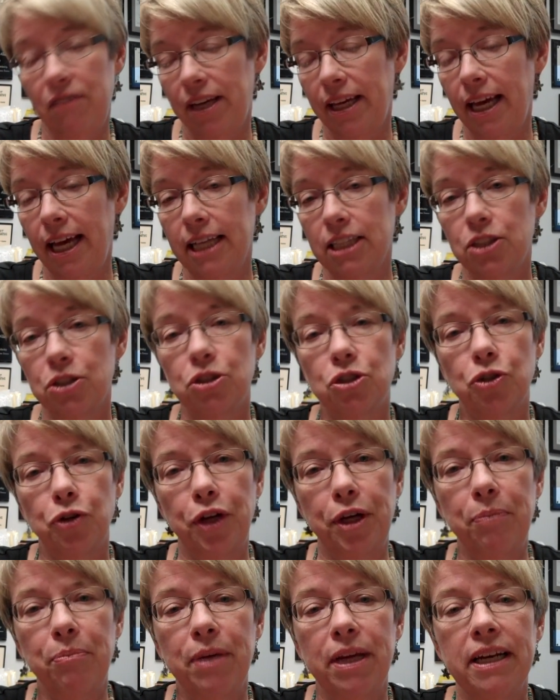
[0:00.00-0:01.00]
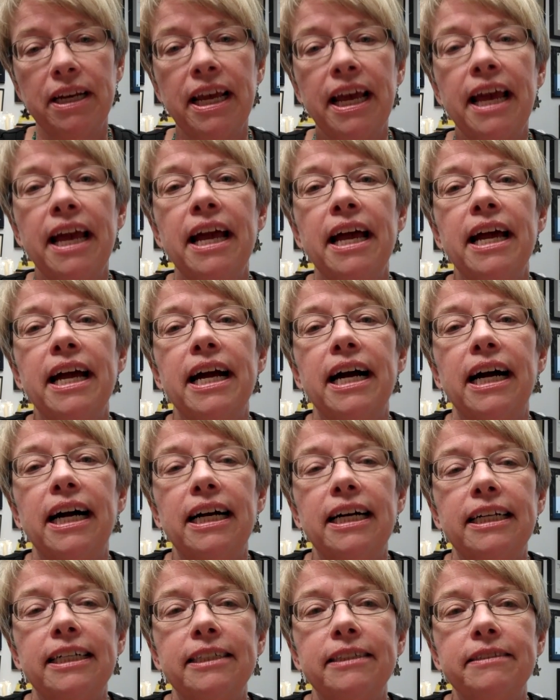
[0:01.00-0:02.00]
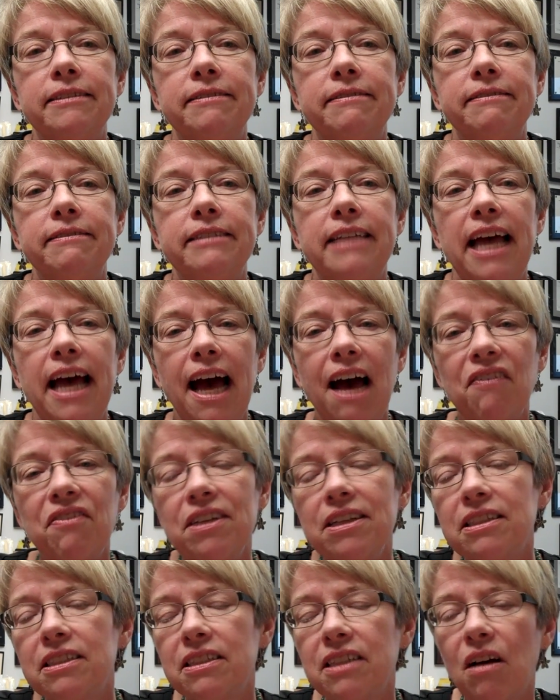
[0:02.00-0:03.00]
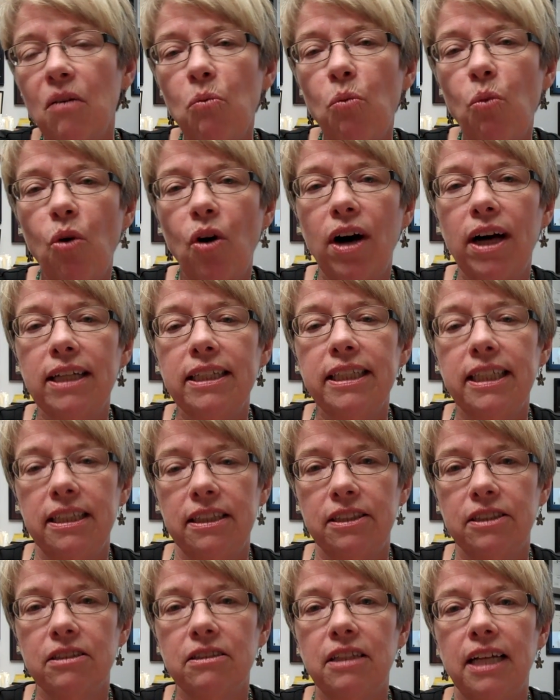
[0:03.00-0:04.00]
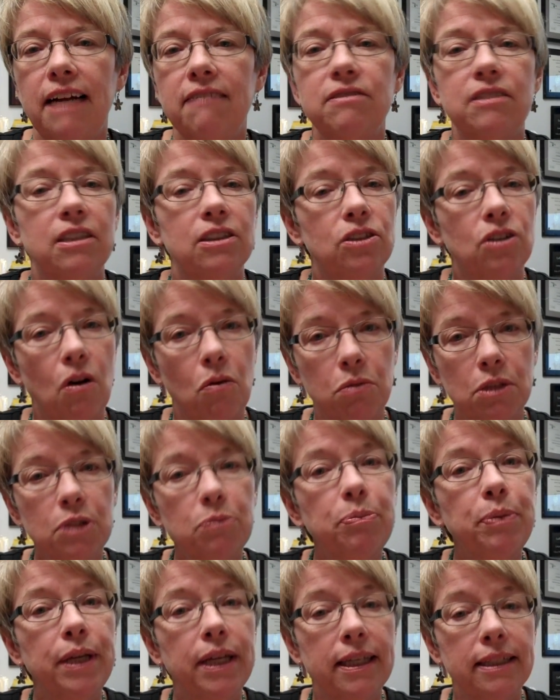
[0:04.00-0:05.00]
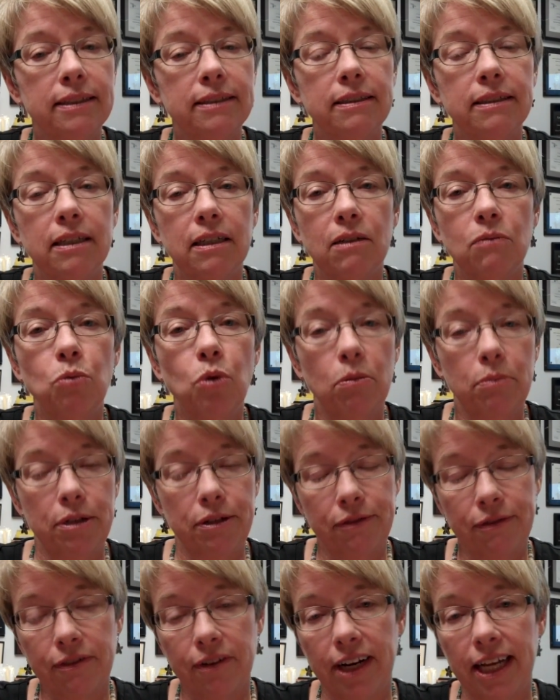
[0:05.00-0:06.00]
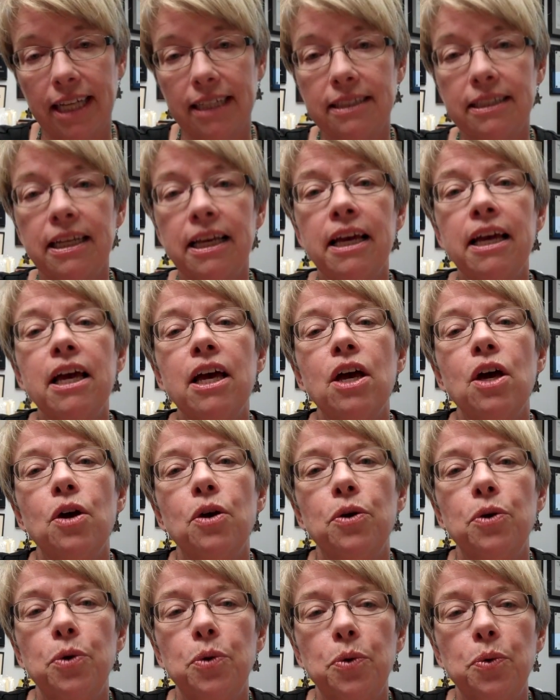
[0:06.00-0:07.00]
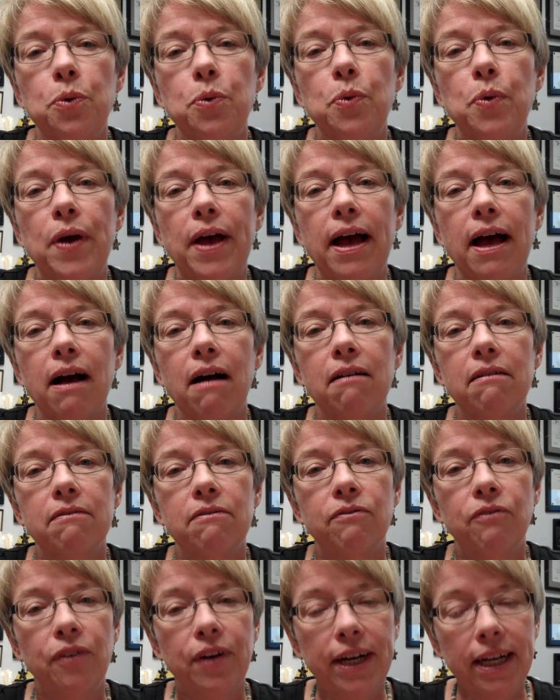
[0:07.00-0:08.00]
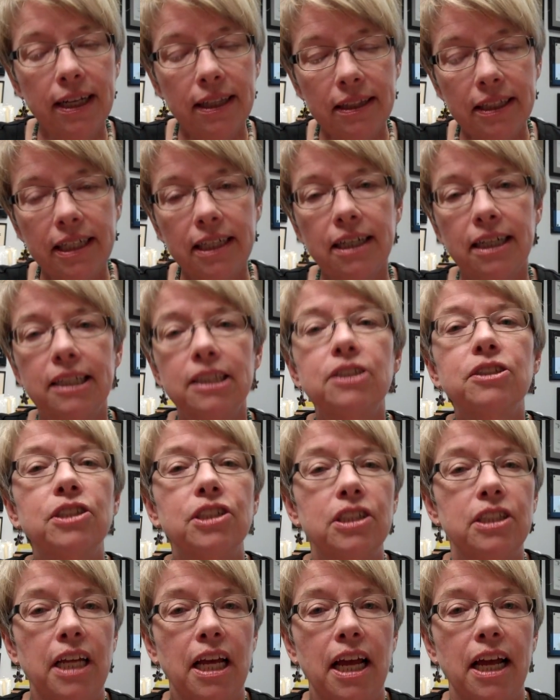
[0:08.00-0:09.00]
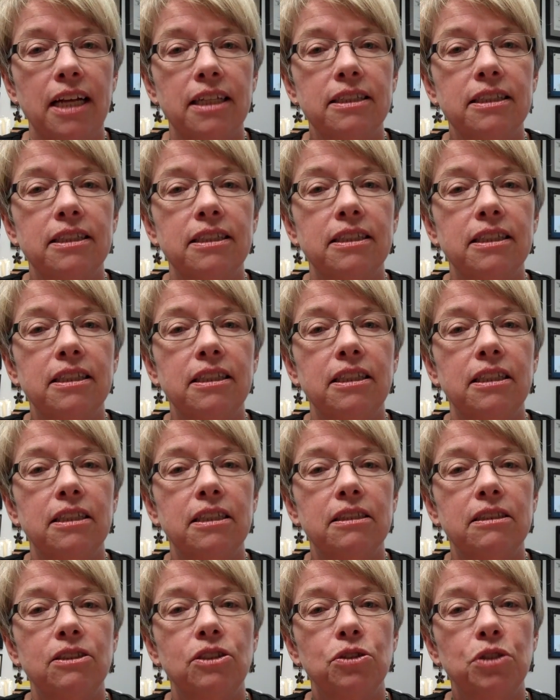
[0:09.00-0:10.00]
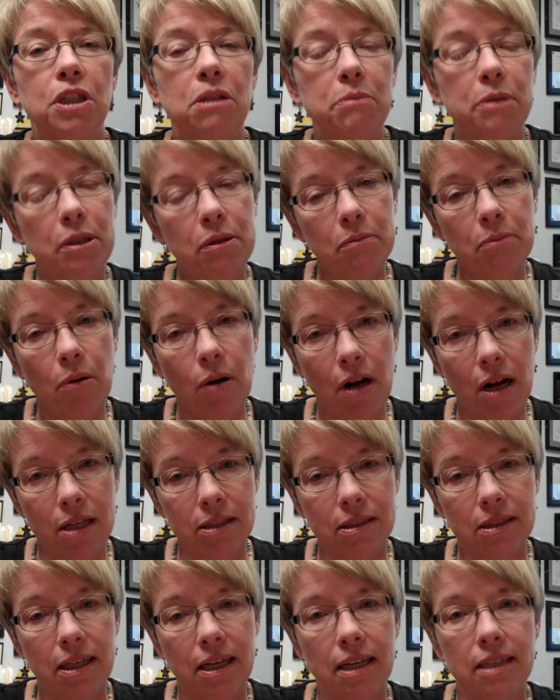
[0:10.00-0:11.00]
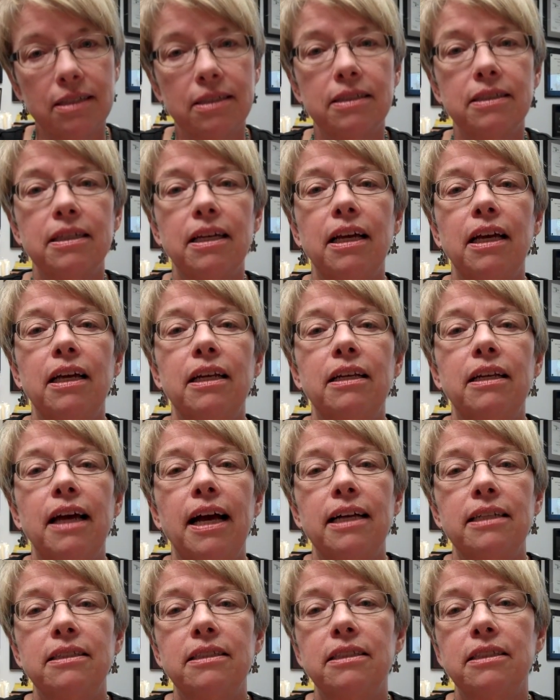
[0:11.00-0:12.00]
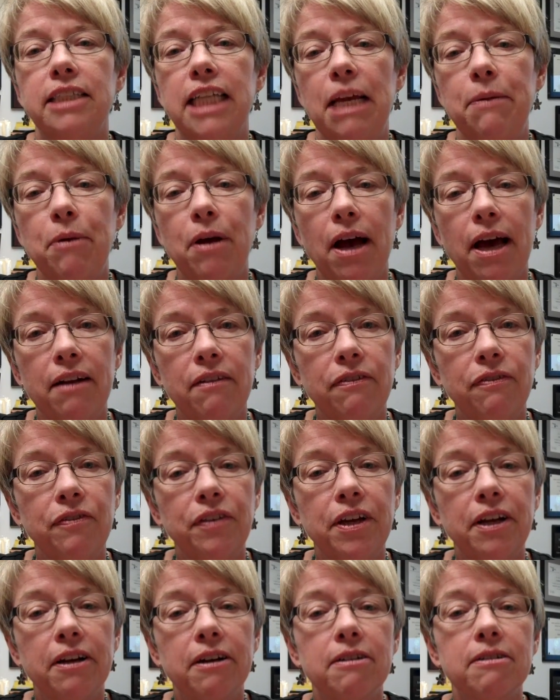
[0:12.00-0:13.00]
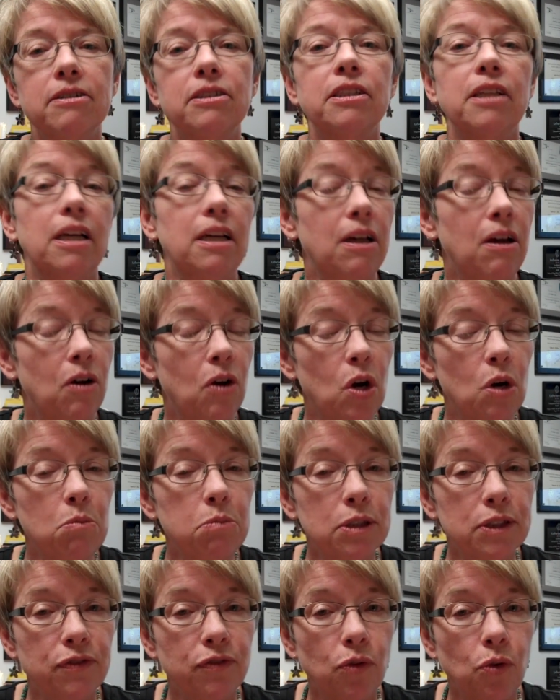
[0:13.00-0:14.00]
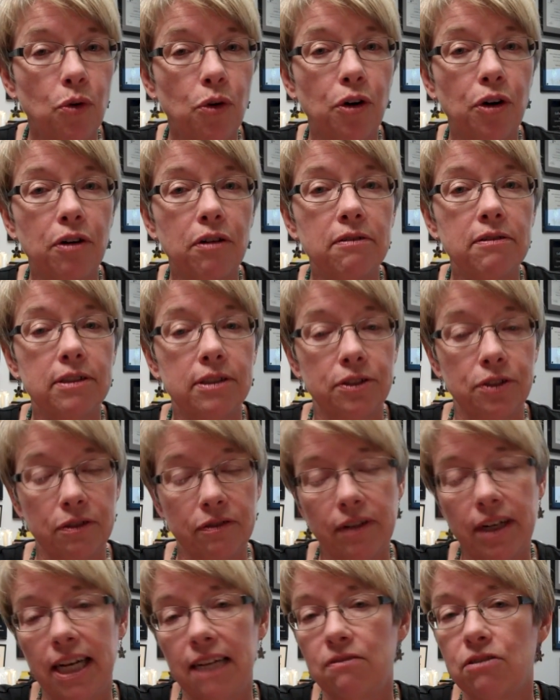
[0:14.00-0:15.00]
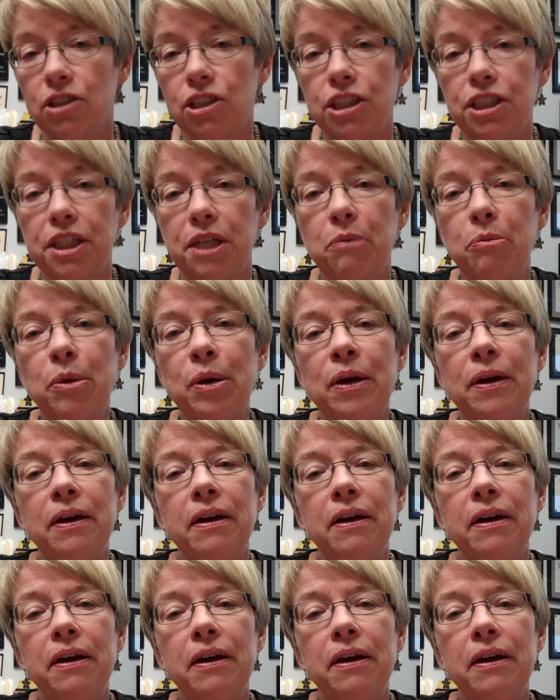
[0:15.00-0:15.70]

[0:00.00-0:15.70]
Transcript: cancer treatment, having someone in their lives, and it's always been a woman friend, who really understands the treatment process and has the same kind of fears and hopes for survivorship